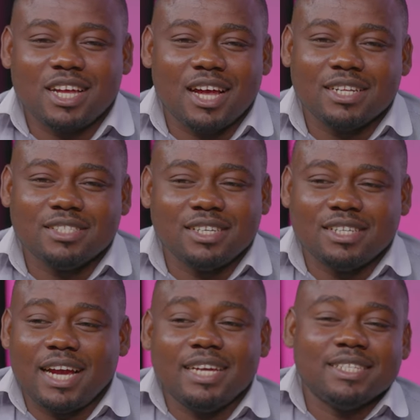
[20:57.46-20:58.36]
and the
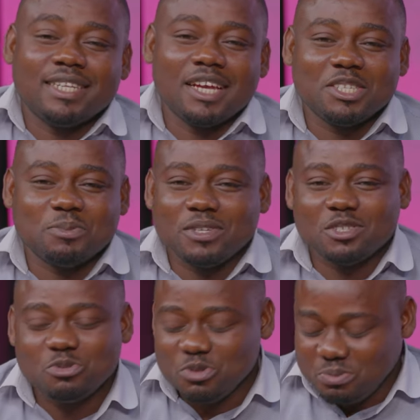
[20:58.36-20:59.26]
guy in Texas.
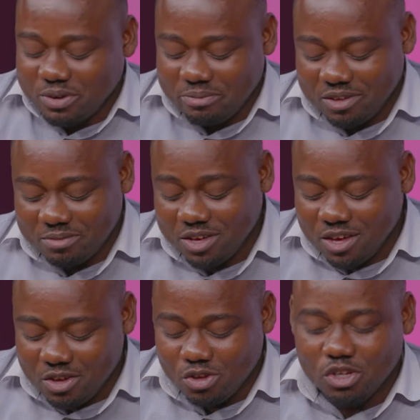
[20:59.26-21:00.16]
You wouldn't blame him.
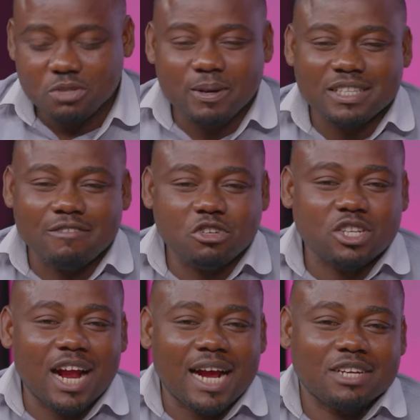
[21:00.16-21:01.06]
You just might have just
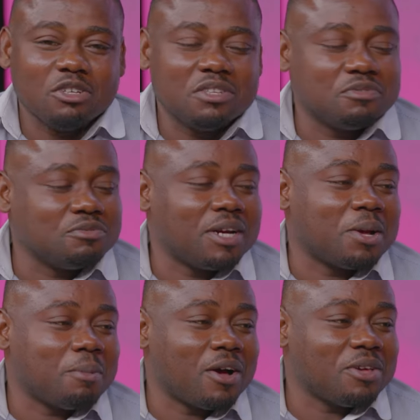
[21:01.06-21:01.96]
heard, not even read
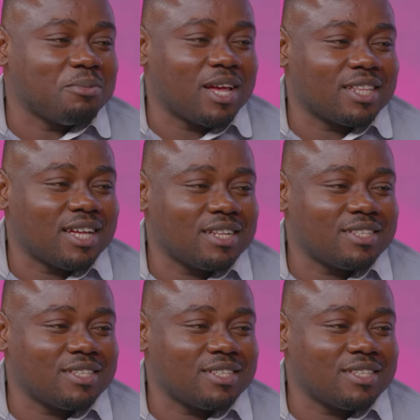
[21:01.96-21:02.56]
about him like that.